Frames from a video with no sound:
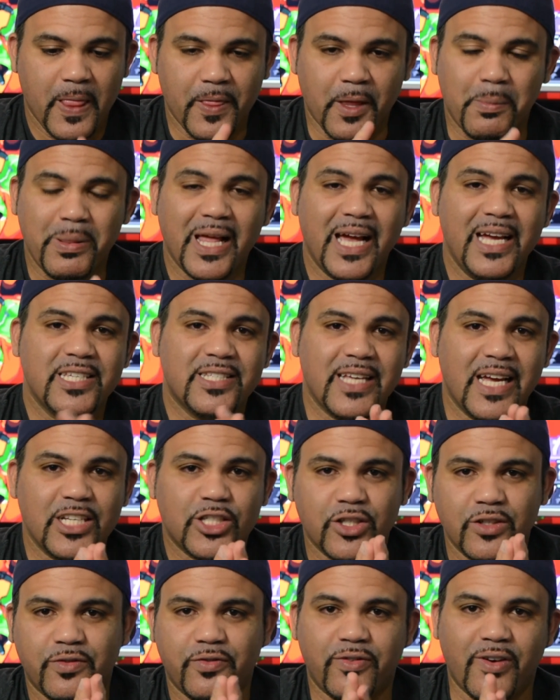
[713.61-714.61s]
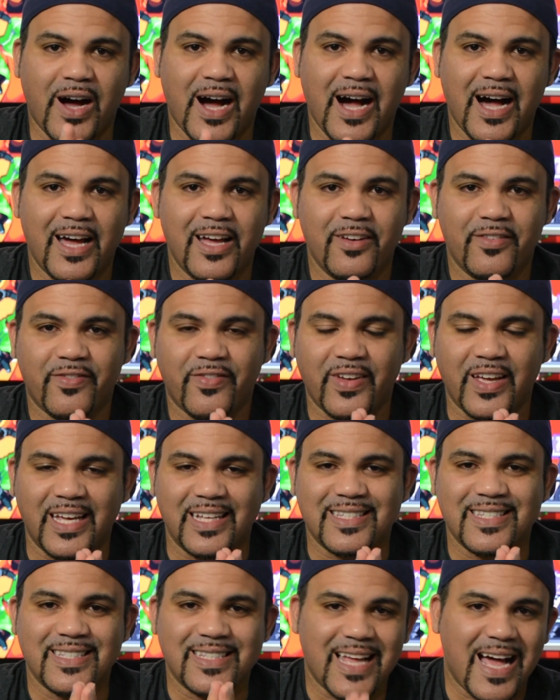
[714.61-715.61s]
The PlayStation 5,
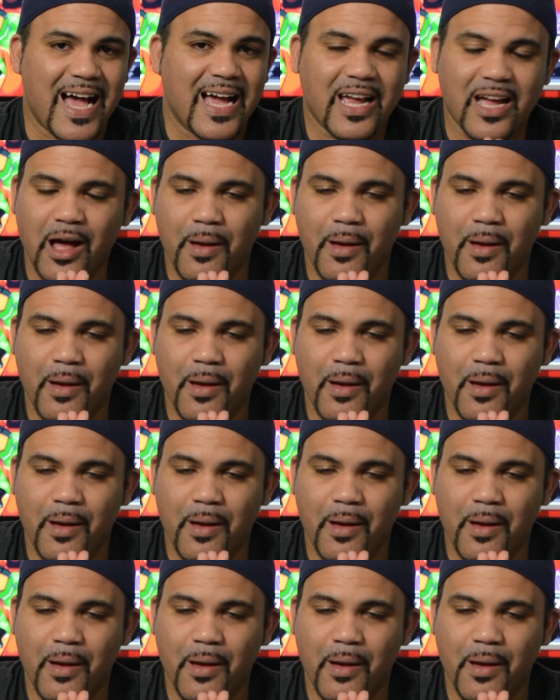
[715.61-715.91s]
it's not